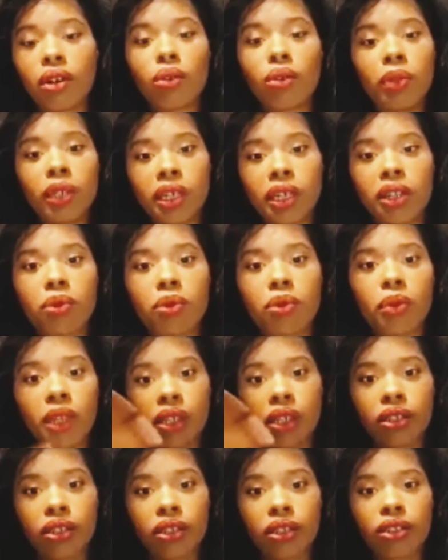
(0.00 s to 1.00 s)
bigger and
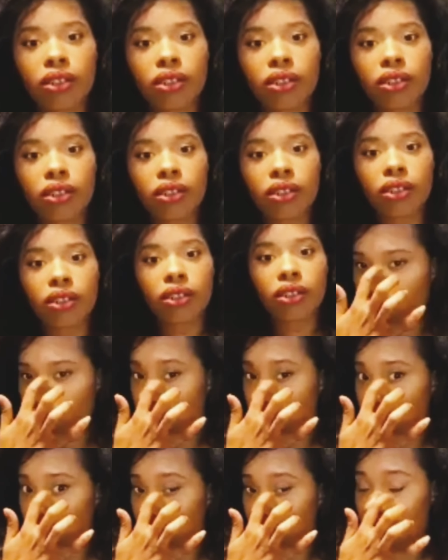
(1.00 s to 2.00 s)
bigger to the point that
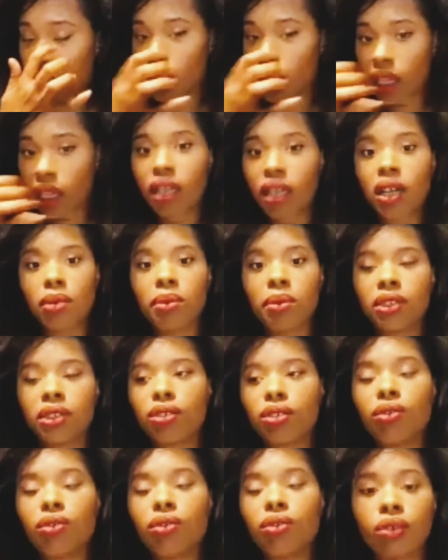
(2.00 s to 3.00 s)
they come
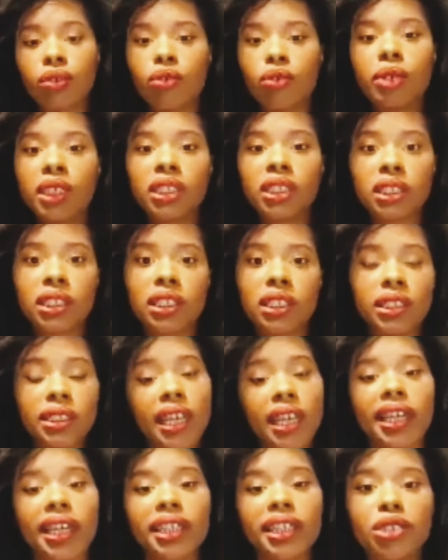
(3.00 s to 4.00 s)
into fruition and
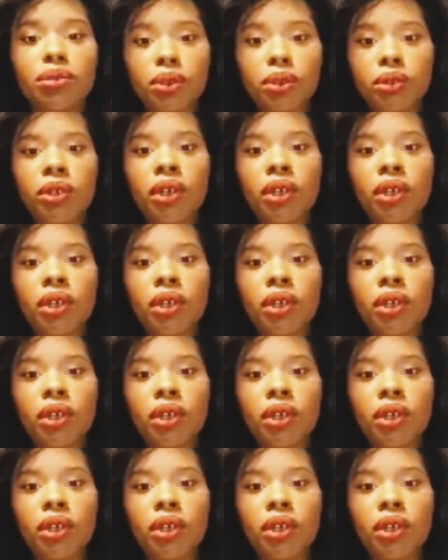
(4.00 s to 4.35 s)
tangible